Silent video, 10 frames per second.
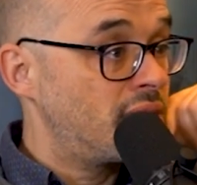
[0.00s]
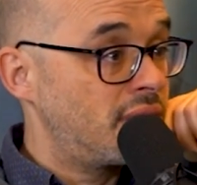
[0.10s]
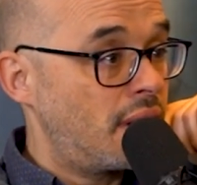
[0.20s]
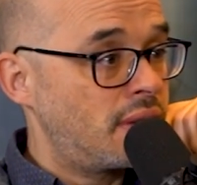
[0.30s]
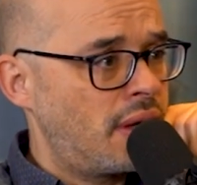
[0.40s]

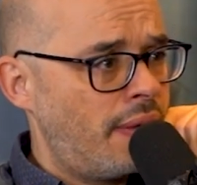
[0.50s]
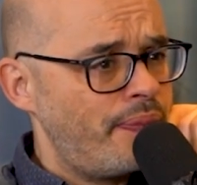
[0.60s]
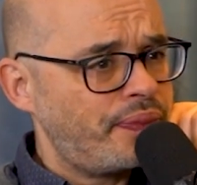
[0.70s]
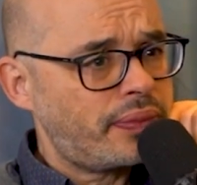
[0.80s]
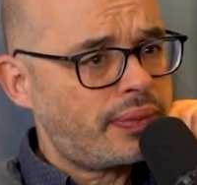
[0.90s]
etc.
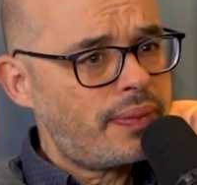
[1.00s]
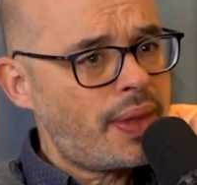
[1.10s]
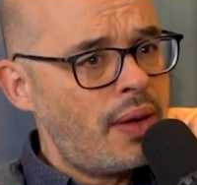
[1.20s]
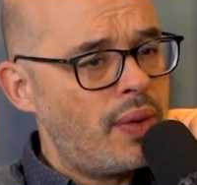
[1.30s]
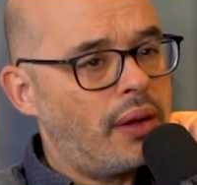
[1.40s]

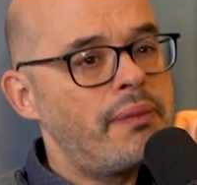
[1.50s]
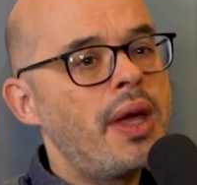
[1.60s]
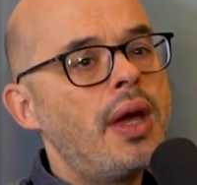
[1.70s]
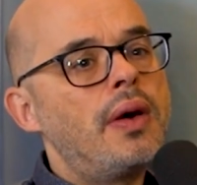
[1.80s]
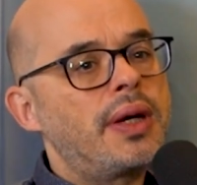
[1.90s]
Well,
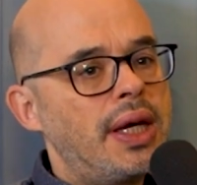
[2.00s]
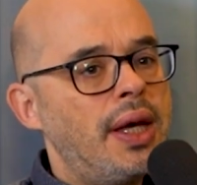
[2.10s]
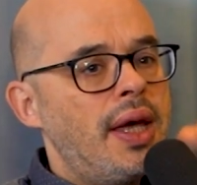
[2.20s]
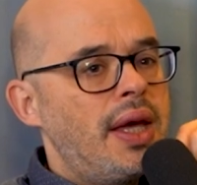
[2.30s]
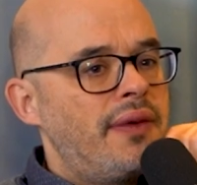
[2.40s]
okay,
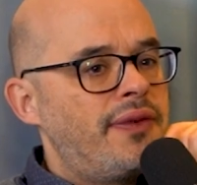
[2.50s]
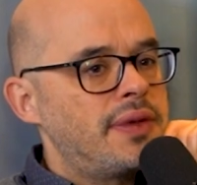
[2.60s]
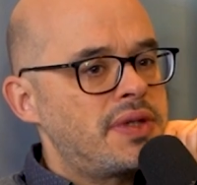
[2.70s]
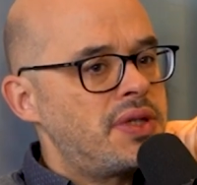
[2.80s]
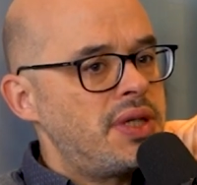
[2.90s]
if
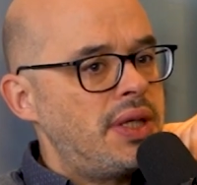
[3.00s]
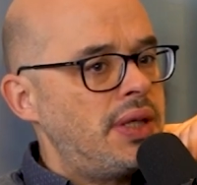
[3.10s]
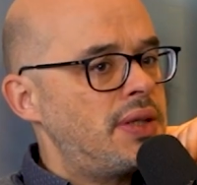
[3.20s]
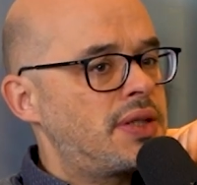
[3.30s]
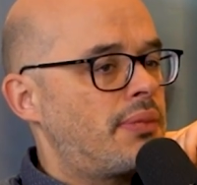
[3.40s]
you
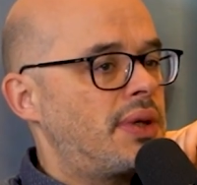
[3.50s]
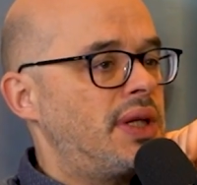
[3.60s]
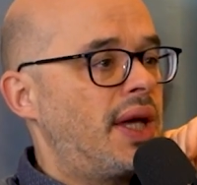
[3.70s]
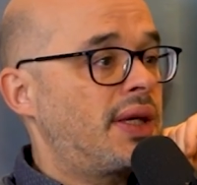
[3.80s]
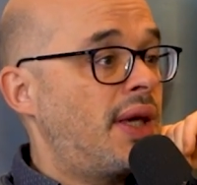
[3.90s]
see somebody
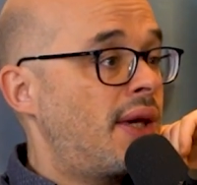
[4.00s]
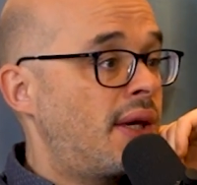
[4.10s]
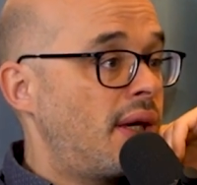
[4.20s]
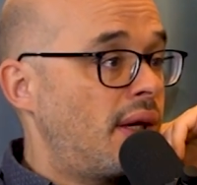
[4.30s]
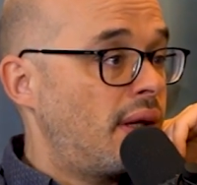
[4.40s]
like
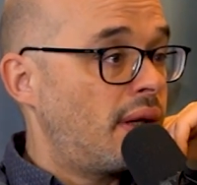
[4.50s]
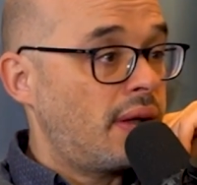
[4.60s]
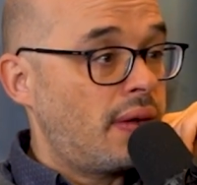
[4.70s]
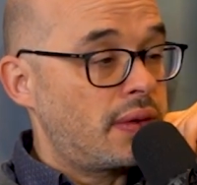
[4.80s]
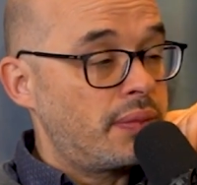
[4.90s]

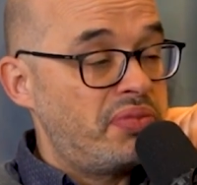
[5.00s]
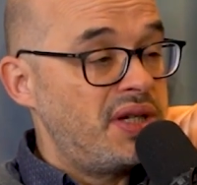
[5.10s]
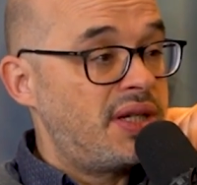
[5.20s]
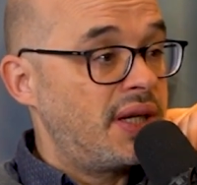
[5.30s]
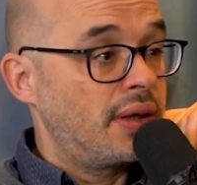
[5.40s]
kicking or
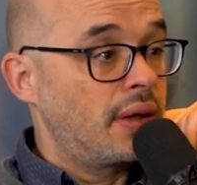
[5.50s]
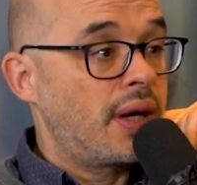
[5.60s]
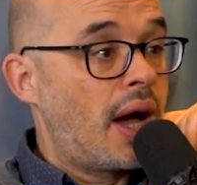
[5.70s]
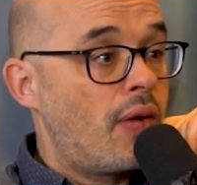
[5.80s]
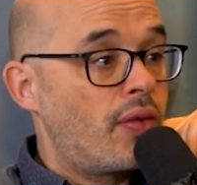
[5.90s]
beating a
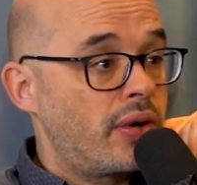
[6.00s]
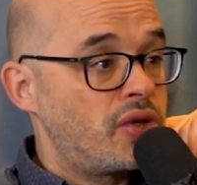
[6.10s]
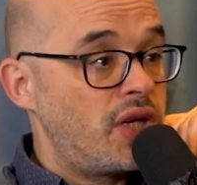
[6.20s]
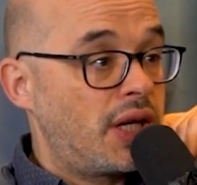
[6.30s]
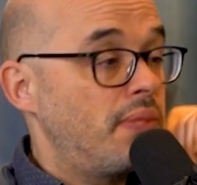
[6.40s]
cow or a
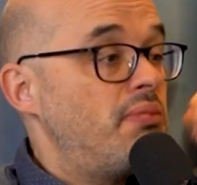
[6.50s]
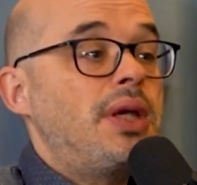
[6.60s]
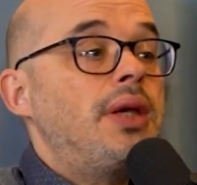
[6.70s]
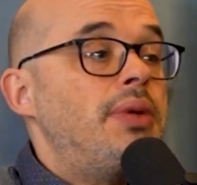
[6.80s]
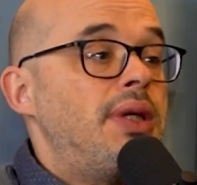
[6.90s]
chicken,
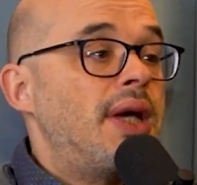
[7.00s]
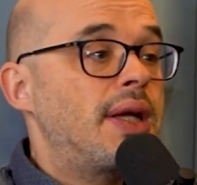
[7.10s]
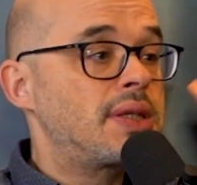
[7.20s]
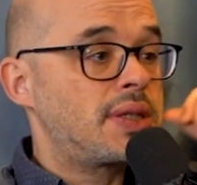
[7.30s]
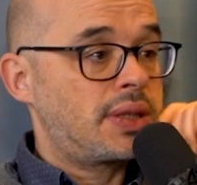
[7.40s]
maybe
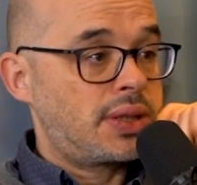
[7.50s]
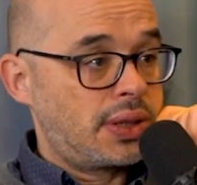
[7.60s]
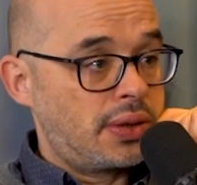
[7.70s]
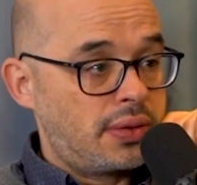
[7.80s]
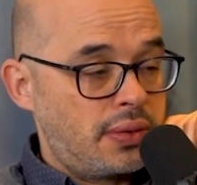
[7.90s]
that's
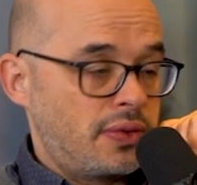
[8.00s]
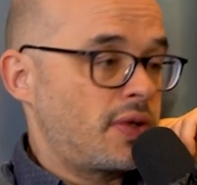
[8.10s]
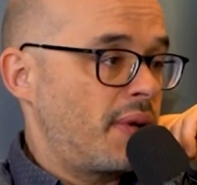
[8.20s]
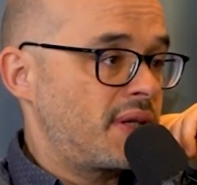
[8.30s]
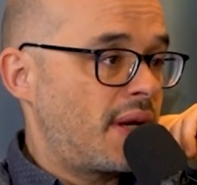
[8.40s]
to
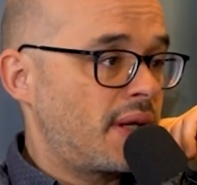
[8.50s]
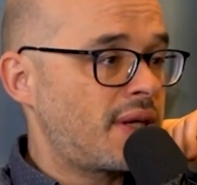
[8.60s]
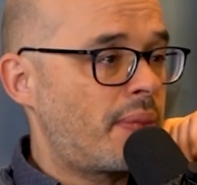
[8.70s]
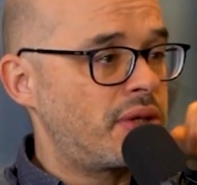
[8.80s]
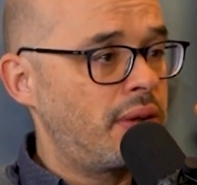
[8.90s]
some extent
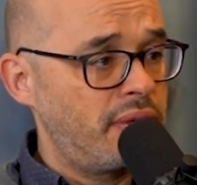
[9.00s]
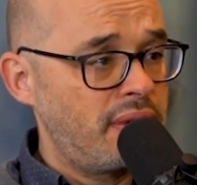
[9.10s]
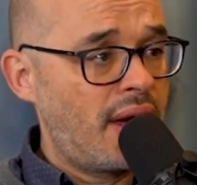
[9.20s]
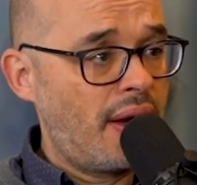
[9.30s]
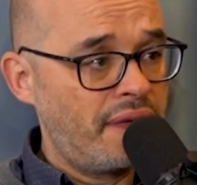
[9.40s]
exceptional, but
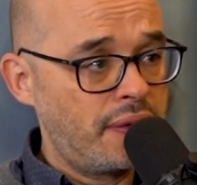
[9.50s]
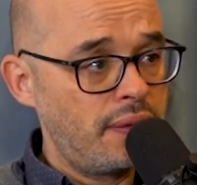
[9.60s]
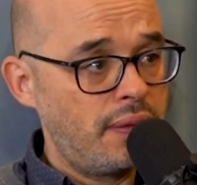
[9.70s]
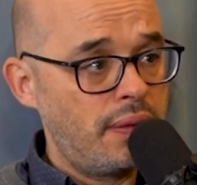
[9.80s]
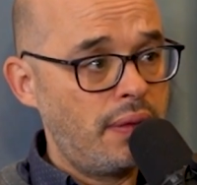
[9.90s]
you have
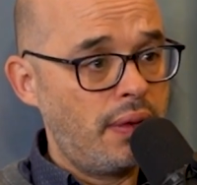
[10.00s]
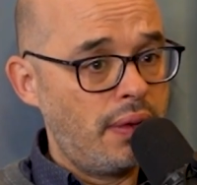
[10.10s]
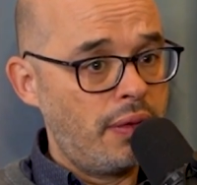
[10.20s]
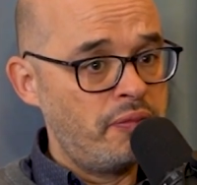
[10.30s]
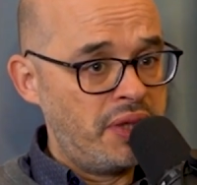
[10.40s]
to
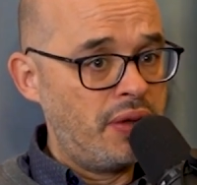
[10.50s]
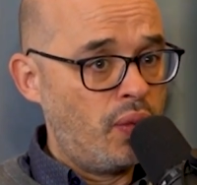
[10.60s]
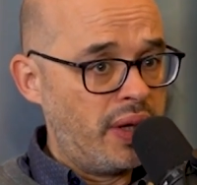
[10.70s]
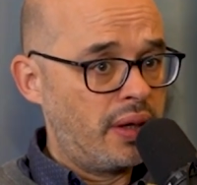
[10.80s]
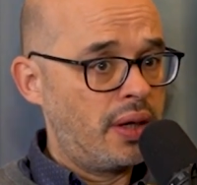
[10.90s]
be
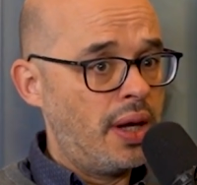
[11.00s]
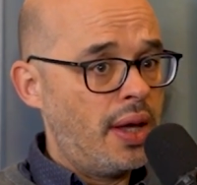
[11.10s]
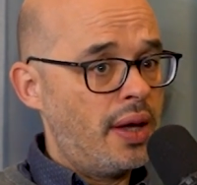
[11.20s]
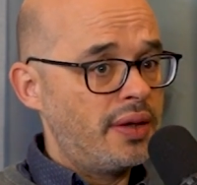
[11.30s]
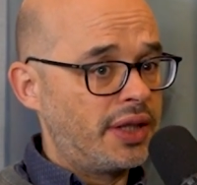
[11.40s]
aware
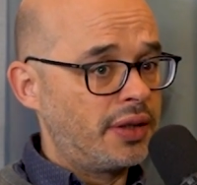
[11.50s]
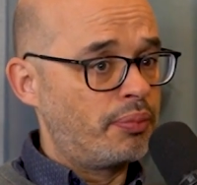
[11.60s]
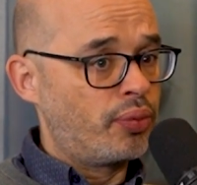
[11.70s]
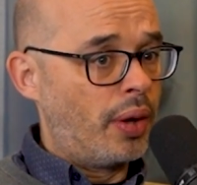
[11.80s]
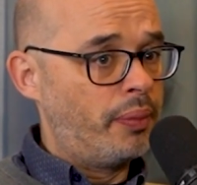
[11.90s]
that the
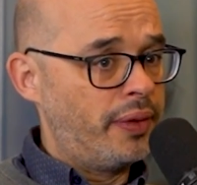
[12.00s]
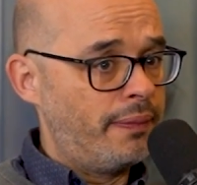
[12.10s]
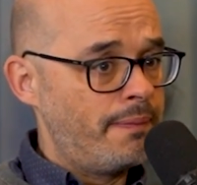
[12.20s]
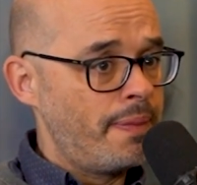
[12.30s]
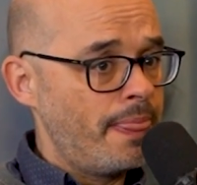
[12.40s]

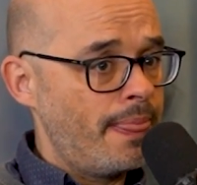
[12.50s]
problem